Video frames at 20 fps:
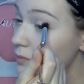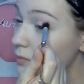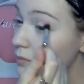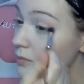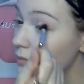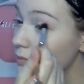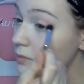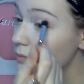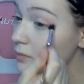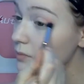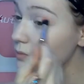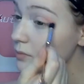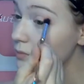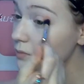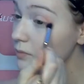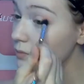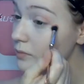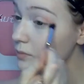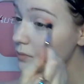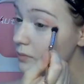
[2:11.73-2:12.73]
and I'm using
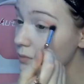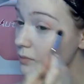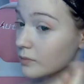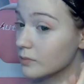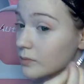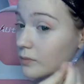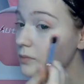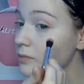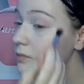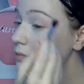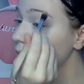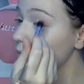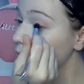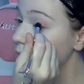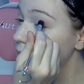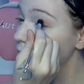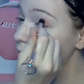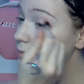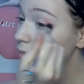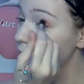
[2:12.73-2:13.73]
this kind of
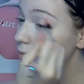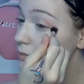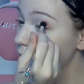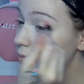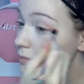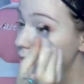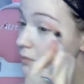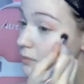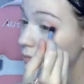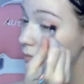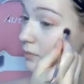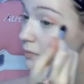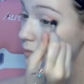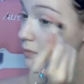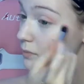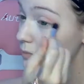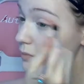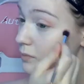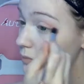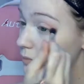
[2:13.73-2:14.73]
peachy,
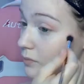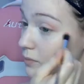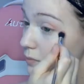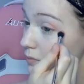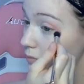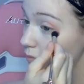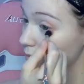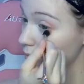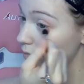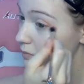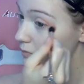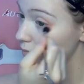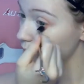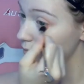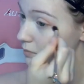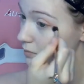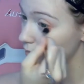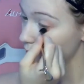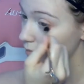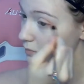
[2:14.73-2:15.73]
pinky shade to first
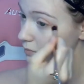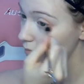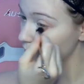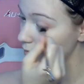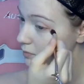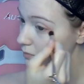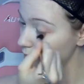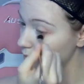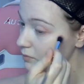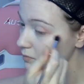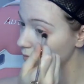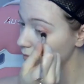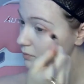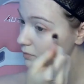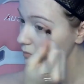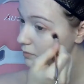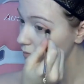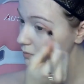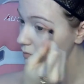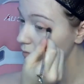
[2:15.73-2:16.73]
outline my crease and go
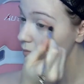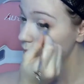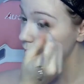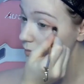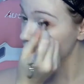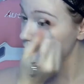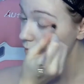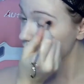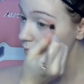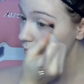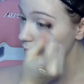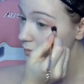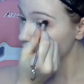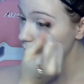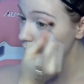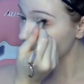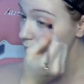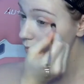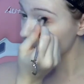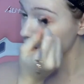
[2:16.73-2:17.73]
underneath my eye, just
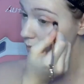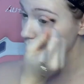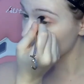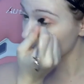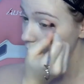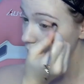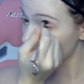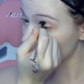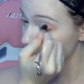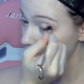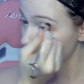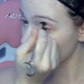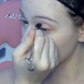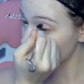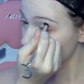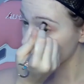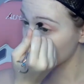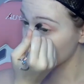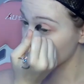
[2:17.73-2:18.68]
to go on the outer V of my